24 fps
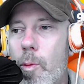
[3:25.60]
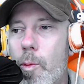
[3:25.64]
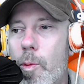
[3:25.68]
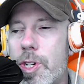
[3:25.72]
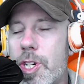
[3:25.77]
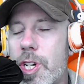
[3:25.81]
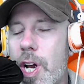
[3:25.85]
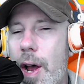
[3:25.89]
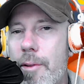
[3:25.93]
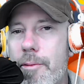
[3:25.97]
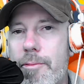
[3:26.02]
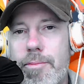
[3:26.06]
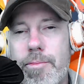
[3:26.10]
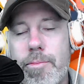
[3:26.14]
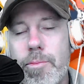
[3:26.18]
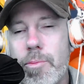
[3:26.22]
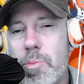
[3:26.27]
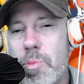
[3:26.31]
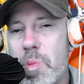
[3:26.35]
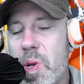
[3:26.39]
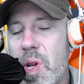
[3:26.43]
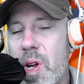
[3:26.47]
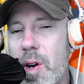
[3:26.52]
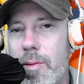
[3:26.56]
which I've
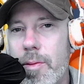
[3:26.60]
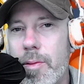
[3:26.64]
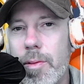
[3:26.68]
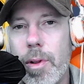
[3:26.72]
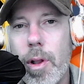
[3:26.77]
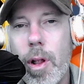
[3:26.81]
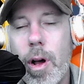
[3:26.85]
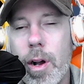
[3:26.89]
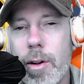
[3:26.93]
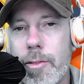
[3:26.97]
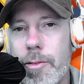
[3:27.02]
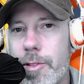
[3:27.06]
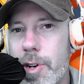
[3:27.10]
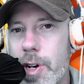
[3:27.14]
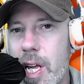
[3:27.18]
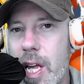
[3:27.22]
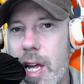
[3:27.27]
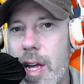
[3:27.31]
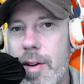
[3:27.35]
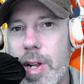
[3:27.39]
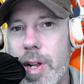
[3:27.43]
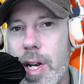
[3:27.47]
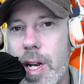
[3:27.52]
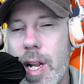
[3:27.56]
long
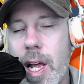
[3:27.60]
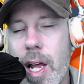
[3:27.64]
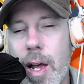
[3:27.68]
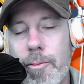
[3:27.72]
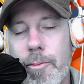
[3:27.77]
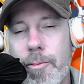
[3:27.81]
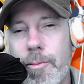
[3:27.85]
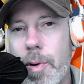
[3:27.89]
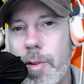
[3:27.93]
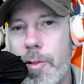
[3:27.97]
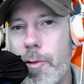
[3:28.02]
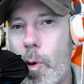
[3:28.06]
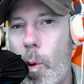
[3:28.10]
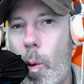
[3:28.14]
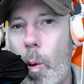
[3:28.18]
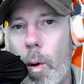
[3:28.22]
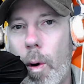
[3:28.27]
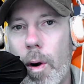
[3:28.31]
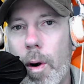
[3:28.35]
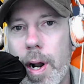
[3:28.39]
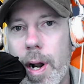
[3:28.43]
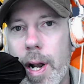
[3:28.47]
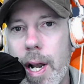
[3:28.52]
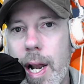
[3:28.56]
forgiven him
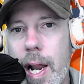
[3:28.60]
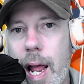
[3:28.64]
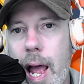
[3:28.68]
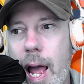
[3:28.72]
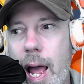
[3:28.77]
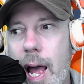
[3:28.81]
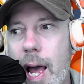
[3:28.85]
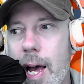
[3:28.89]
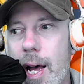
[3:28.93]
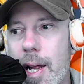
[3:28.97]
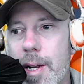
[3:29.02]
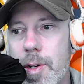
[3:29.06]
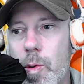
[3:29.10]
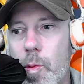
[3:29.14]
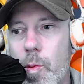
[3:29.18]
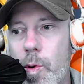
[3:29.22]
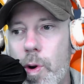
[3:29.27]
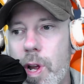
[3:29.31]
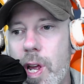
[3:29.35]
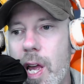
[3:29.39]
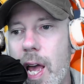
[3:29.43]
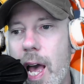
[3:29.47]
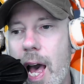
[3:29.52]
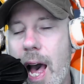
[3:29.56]
for, and
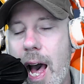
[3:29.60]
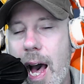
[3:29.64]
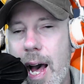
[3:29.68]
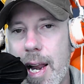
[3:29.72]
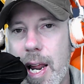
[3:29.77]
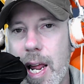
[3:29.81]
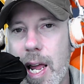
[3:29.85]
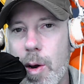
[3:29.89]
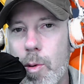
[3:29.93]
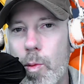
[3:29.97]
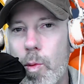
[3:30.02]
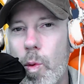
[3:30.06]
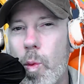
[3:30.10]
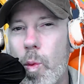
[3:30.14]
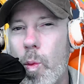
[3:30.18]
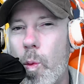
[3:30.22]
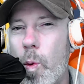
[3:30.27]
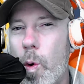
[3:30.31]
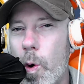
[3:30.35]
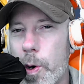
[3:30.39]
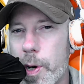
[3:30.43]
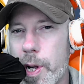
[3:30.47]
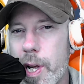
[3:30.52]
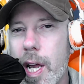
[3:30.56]
we had a
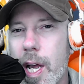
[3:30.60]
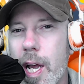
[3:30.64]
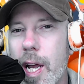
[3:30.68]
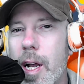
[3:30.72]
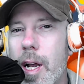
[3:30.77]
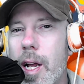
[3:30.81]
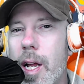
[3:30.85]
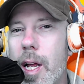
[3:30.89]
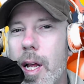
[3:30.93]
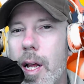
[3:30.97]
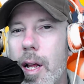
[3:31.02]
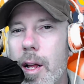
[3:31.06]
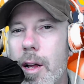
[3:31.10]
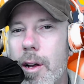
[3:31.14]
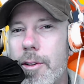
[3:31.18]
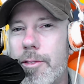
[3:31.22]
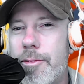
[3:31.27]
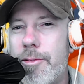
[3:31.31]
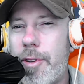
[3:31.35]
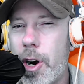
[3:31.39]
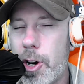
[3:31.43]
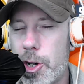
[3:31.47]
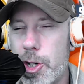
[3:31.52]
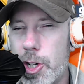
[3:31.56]
working,
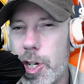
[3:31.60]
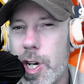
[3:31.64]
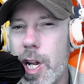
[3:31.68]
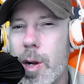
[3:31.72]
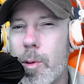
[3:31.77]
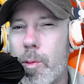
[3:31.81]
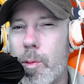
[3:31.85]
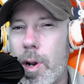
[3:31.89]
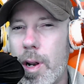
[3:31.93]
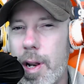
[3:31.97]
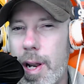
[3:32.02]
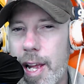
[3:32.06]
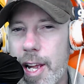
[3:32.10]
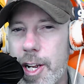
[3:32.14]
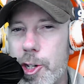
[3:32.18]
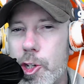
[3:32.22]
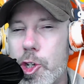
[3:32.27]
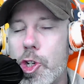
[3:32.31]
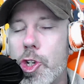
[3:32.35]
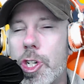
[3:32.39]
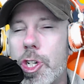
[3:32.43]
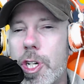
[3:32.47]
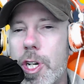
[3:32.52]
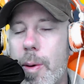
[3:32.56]
functioning
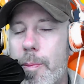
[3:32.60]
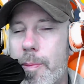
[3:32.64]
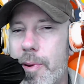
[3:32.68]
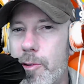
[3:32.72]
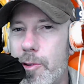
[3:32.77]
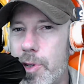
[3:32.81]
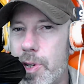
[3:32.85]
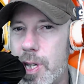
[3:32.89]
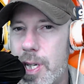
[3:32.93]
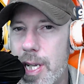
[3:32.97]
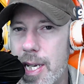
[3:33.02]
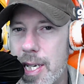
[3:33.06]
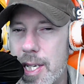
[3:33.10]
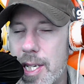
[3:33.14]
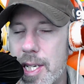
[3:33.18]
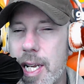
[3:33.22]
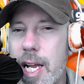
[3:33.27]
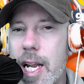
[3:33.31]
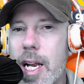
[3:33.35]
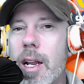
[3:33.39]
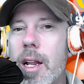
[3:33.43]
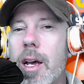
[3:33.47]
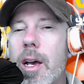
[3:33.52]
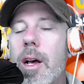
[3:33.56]
relationship. It was
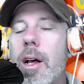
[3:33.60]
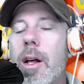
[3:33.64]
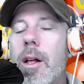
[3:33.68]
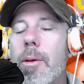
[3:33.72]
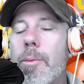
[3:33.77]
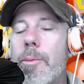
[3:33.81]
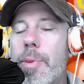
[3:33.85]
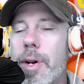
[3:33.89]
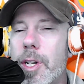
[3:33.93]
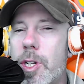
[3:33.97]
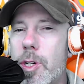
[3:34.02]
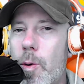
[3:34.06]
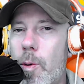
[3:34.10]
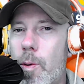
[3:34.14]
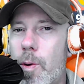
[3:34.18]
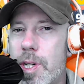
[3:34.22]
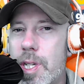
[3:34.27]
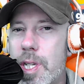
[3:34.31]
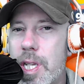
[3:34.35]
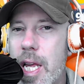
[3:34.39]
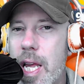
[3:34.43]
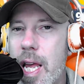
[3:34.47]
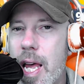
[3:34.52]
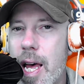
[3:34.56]
distant, but
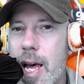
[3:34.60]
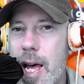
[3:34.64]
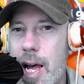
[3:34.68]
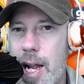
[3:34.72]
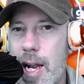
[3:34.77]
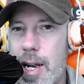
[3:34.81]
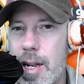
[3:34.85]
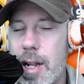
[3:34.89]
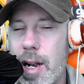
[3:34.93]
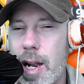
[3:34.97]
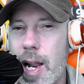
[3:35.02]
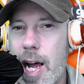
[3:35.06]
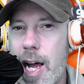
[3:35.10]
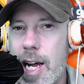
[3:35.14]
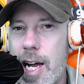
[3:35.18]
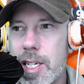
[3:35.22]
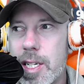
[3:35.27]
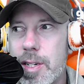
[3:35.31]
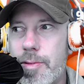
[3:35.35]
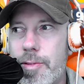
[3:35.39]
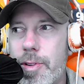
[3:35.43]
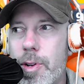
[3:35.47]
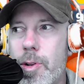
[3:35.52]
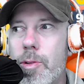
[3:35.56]
towards the end, the
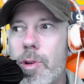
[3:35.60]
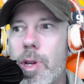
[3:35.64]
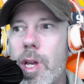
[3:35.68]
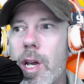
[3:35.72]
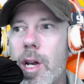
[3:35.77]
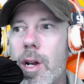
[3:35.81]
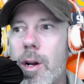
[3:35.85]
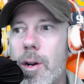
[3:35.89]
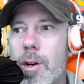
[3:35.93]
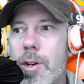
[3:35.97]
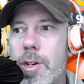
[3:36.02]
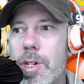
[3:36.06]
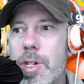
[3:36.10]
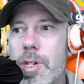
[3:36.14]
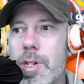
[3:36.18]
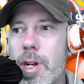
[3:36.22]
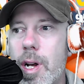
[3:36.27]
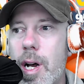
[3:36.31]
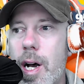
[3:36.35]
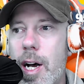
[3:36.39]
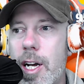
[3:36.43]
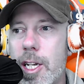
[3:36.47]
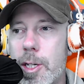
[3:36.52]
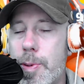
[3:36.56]
last few
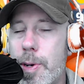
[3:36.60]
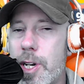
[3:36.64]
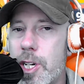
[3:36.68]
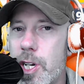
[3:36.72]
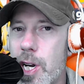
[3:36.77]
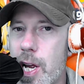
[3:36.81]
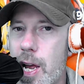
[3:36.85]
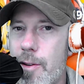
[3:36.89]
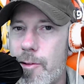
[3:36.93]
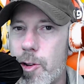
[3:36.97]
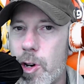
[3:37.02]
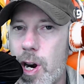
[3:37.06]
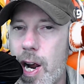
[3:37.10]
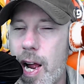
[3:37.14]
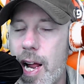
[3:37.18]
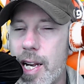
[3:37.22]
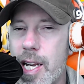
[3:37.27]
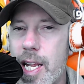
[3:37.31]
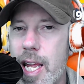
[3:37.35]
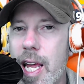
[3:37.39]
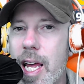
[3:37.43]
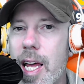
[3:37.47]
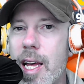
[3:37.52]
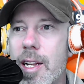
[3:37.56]
years, especially after I
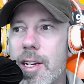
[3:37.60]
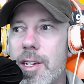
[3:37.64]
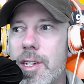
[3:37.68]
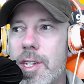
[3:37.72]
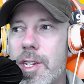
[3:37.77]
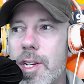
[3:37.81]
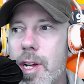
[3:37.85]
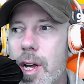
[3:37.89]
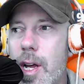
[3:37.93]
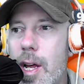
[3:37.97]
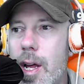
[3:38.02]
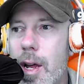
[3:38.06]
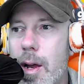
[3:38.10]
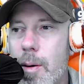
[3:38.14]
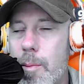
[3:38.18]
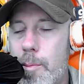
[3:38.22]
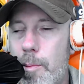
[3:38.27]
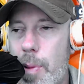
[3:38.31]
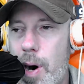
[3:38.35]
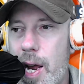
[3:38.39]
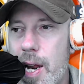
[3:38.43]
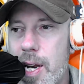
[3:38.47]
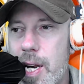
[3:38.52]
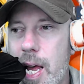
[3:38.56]
had kids,
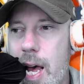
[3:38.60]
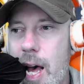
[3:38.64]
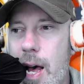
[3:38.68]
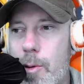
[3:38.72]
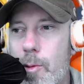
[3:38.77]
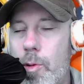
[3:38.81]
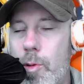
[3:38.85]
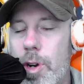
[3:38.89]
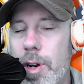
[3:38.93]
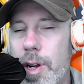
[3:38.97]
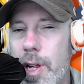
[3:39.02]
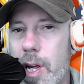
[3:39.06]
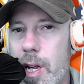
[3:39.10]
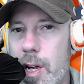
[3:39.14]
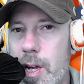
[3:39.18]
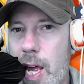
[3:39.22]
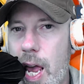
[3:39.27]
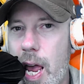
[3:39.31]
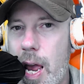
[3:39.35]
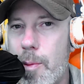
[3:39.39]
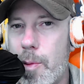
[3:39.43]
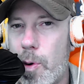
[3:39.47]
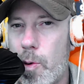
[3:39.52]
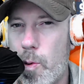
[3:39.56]
my dad really
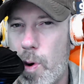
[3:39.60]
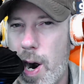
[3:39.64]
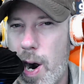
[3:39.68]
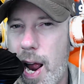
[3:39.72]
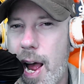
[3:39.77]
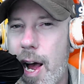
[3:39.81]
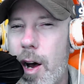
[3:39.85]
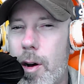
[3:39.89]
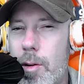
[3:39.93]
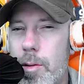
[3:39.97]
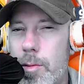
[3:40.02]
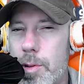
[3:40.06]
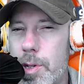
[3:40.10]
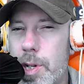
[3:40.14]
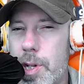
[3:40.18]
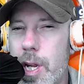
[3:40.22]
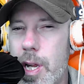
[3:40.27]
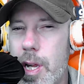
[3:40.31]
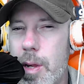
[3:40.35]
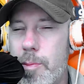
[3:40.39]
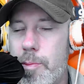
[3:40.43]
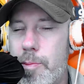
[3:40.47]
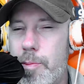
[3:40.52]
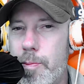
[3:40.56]
came around.
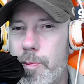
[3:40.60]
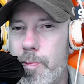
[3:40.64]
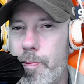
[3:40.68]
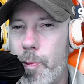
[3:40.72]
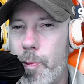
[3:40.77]
He